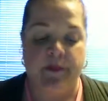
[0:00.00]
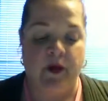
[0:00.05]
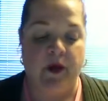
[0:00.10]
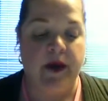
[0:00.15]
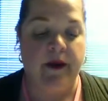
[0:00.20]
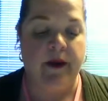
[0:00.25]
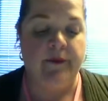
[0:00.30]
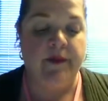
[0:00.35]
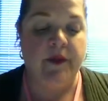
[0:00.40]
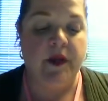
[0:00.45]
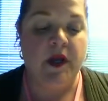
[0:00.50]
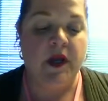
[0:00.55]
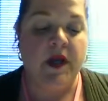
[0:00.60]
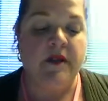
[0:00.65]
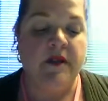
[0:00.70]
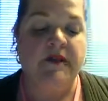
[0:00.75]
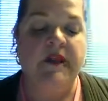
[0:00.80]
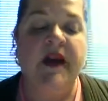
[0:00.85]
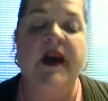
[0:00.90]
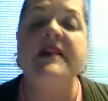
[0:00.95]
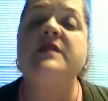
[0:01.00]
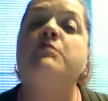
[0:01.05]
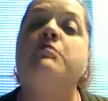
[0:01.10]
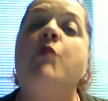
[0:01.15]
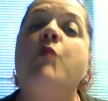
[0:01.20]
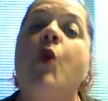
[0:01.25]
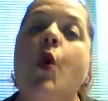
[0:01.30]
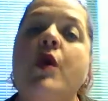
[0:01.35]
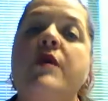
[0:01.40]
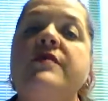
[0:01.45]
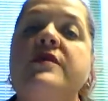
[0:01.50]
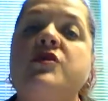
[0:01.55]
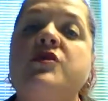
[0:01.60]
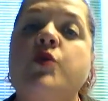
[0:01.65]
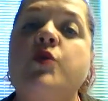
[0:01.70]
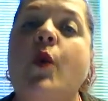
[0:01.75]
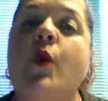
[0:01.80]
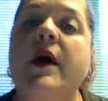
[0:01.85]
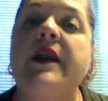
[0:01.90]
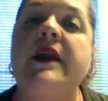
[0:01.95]
Okay. That's more than
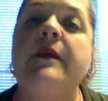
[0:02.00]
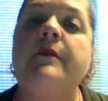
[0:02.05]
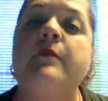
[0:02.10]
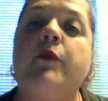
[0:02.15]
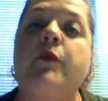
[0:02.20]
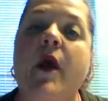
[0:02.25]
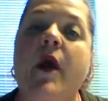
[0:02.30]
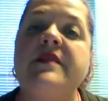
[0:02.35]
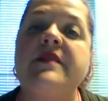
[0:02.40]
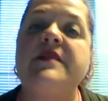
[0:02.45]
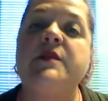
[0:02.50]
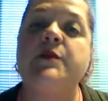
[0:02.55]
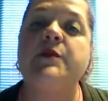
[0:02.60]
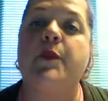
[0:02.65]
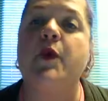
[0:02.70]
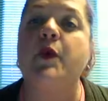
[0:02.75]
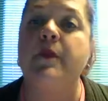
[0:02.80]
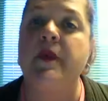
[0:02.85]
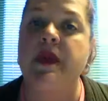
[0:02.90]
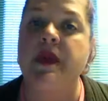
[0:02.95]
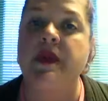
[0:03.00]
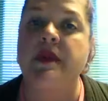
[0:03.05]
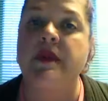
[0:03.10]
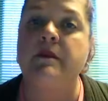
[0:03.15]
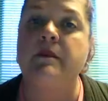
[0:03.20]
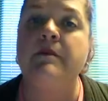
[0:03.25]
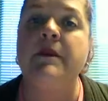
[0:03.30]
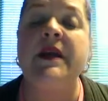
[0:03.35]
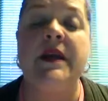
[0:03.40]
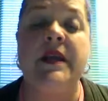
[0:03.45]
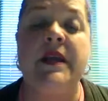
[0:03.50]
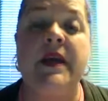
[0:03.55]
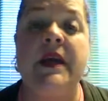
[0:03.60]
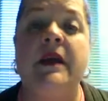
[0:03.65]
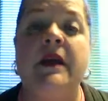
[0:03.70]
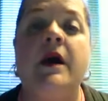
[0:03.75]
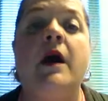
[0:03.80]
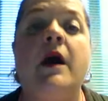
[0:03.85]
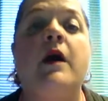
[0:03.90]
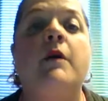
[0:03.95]
20 breaths per minute,
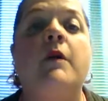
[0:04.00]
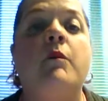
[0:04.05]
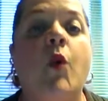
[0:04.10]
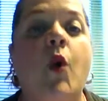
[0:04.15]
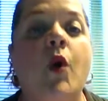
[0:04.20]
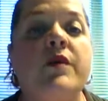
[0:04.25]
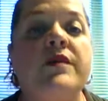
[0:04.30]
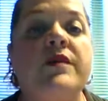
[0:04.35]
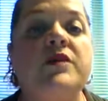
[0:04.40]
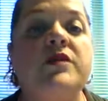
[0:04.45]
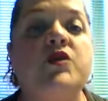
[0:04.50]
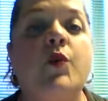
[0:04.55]
meaning more than